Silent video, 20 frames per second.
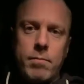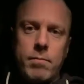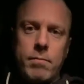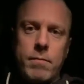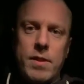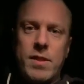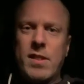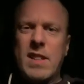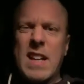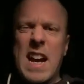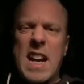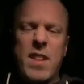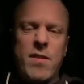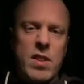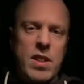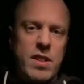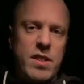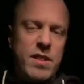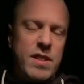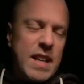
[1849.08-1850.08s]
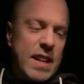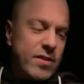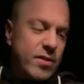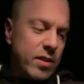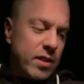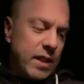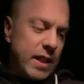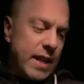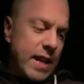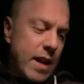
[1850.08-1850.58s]
It's kind of a
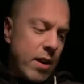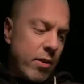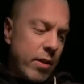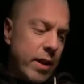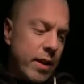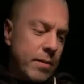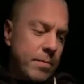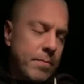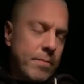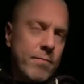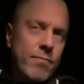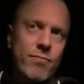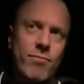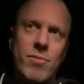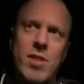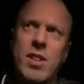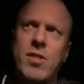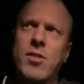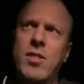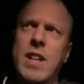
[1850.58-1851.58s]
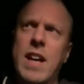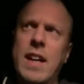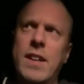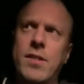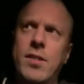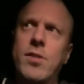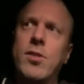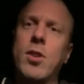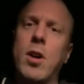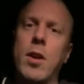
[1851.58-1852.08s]
desolate area. It's
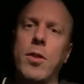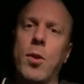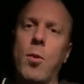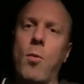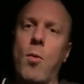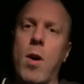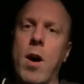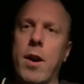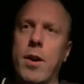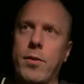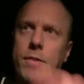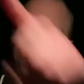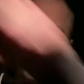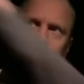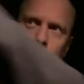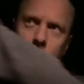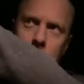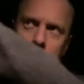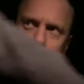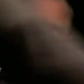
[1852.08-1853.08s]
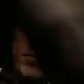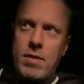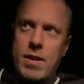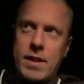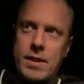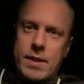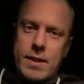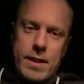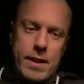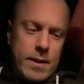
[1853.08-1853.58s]
nice. It's on the water. There's water
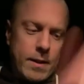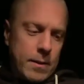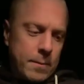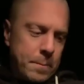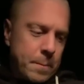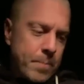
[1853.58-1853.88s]
right there.